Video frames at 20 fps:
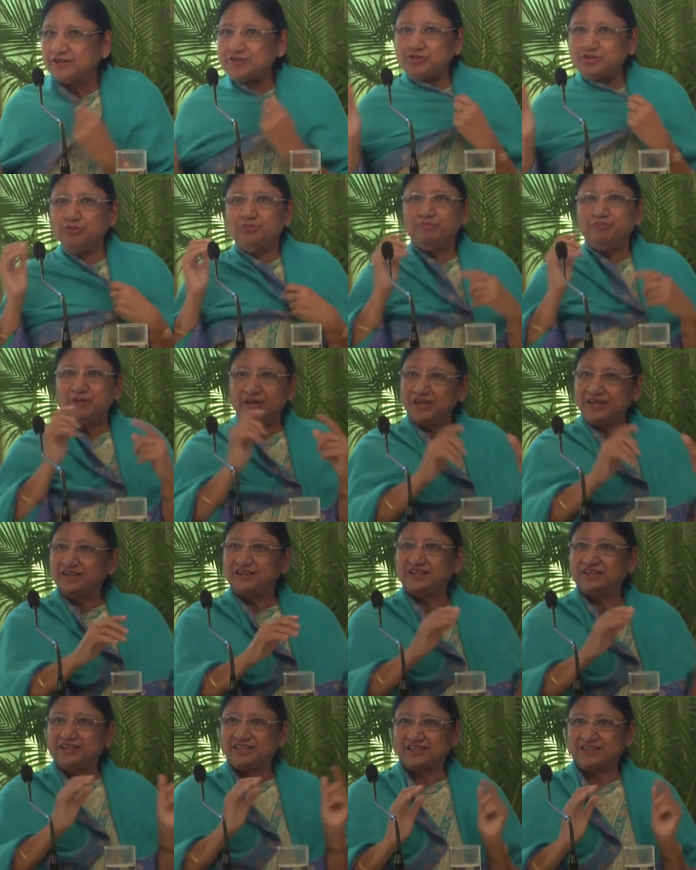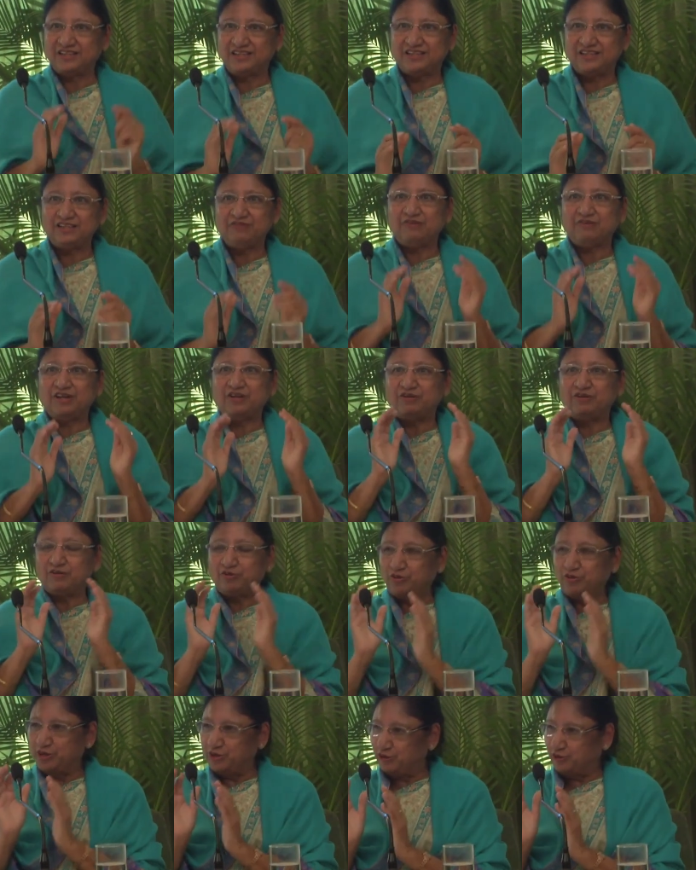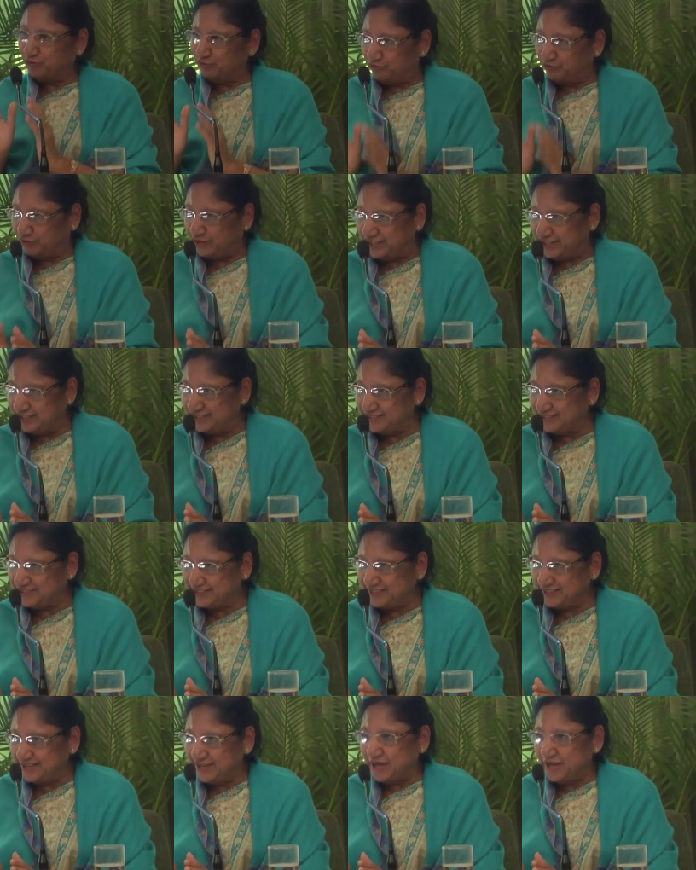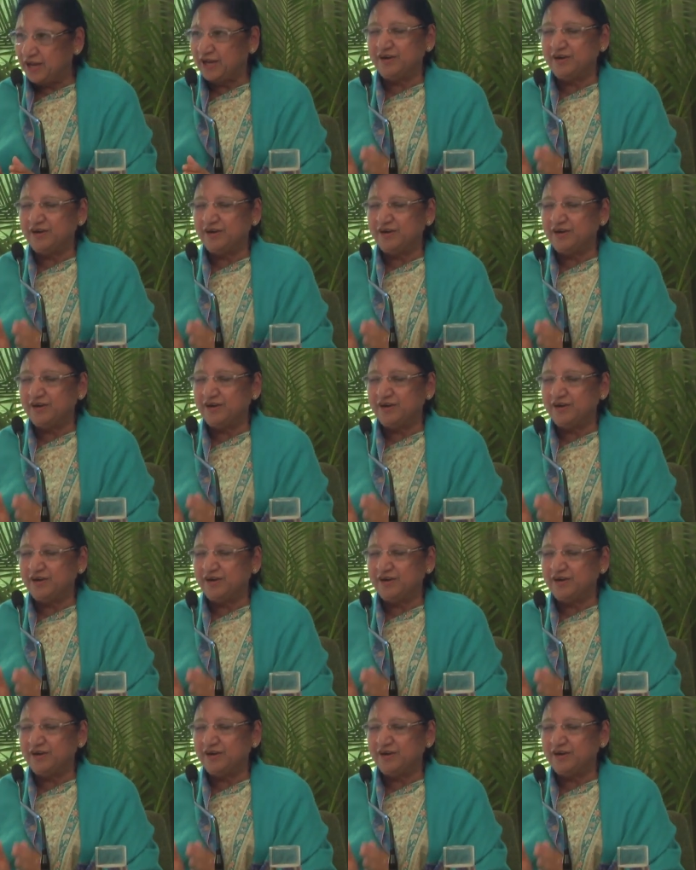So bring the thing when you are going to freeze.